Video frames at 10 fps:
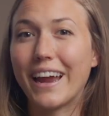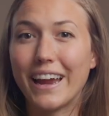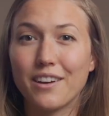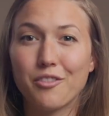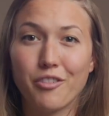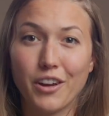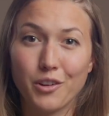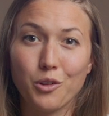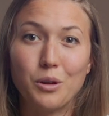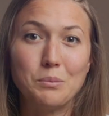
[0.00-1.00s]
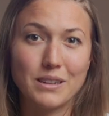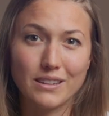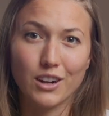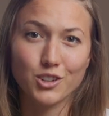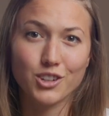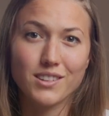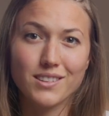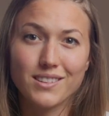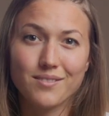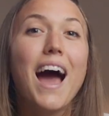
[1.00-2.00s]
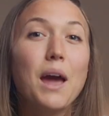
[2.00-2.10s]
and fundal massages.